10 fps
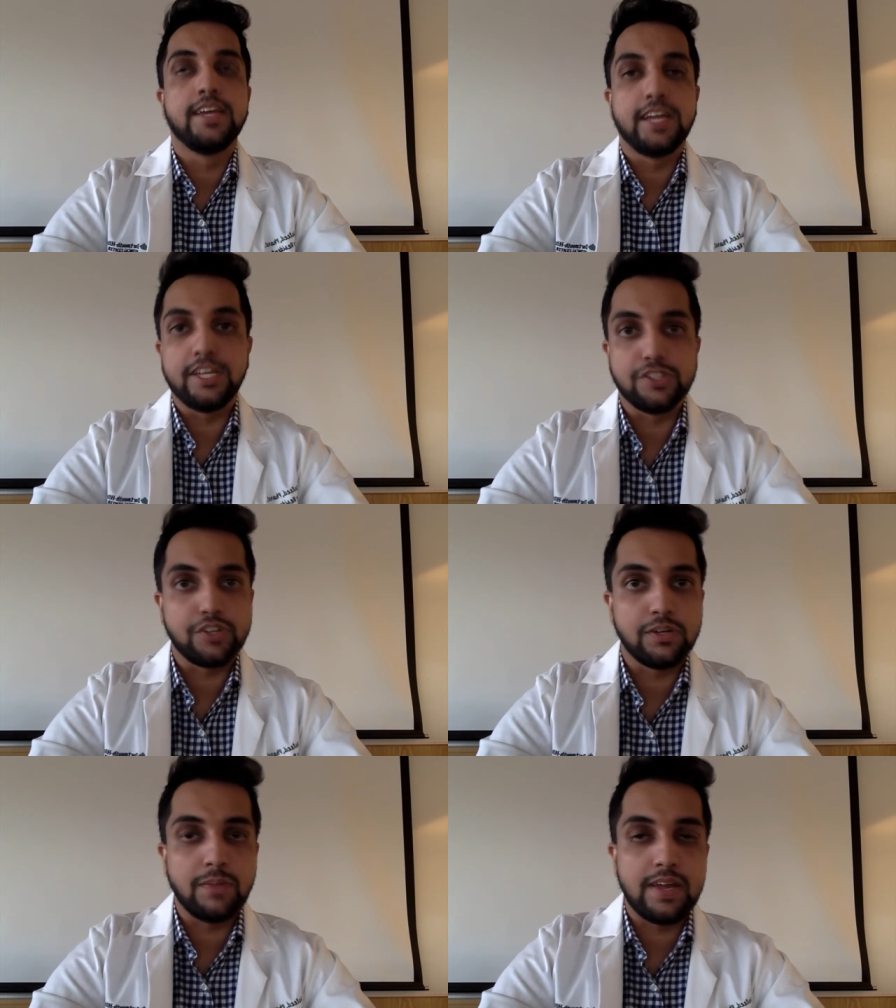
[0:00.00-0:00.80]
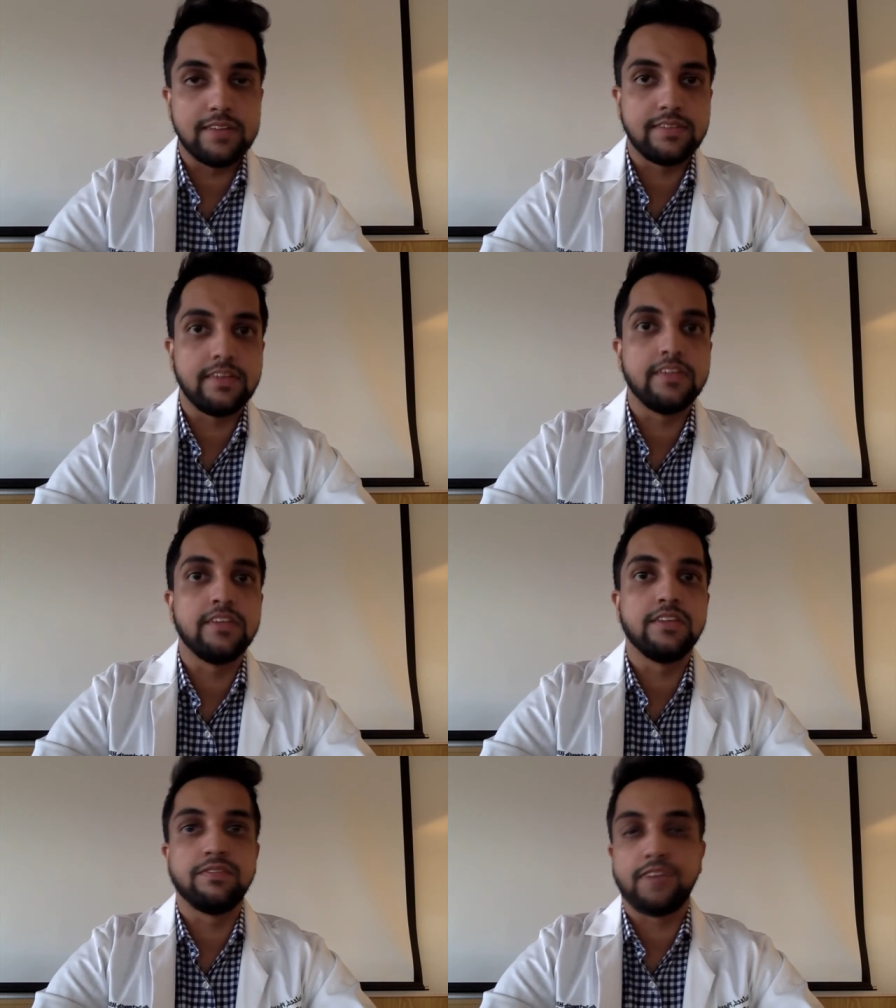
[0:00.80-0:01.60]
internal medicine,
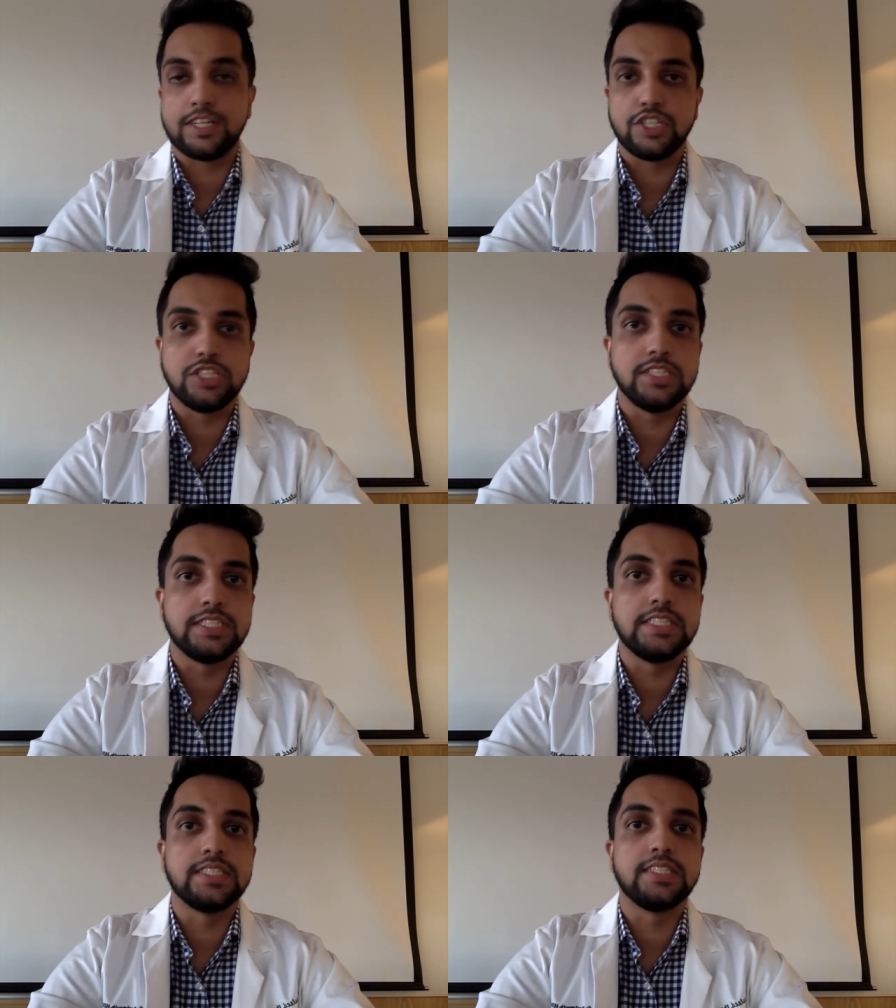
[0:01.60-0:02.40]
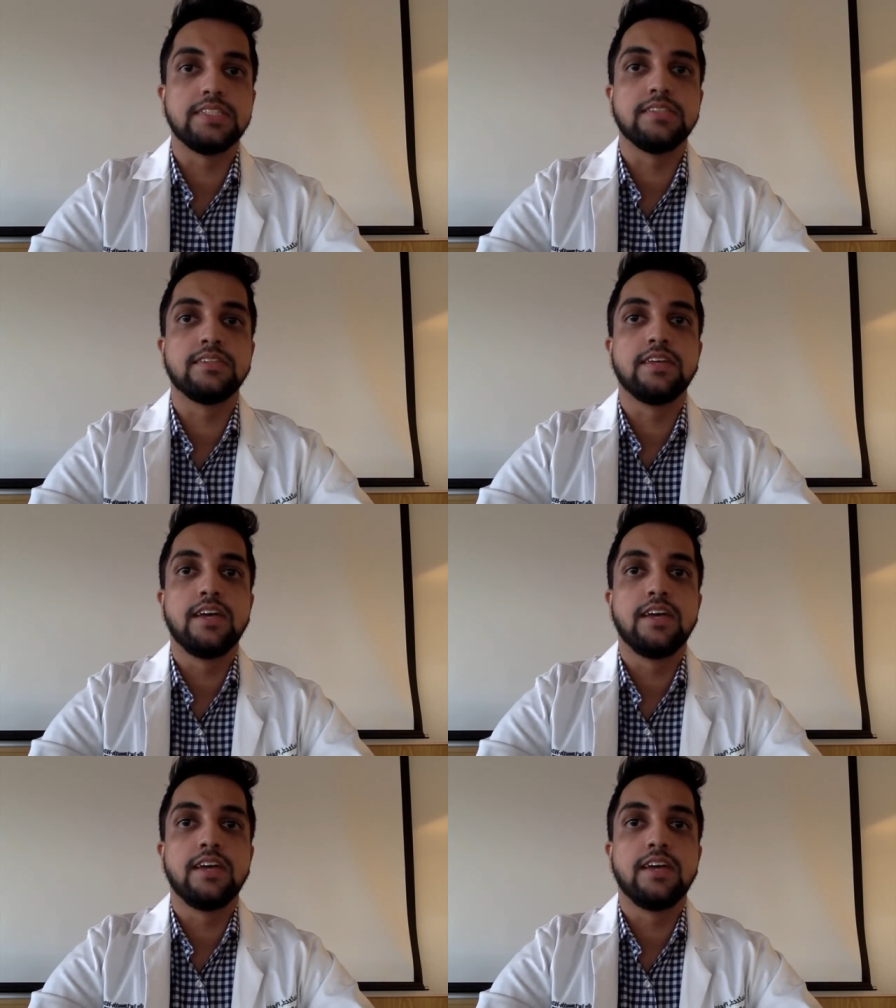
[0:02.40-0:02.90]
infectious diseases,